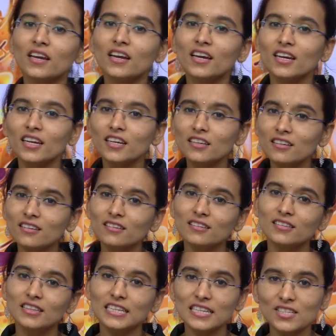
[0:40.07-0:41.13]
in
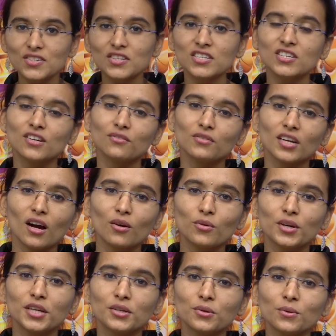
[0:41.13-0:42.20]
this session we are
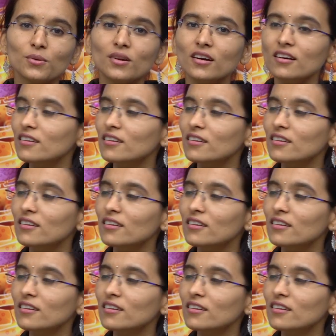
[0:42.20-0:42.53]
going to learn